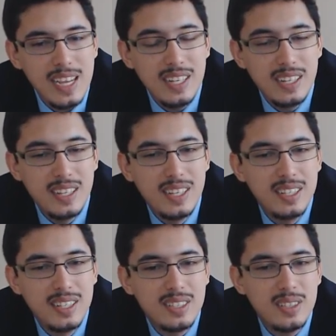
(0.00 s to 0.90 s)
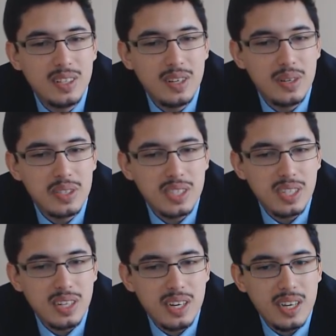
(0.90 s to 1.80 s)
into those
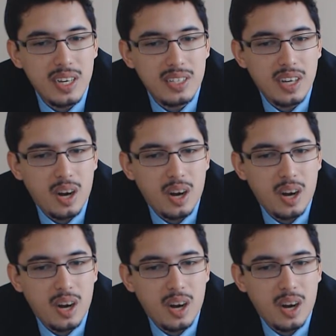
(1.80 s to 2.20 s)
tyres.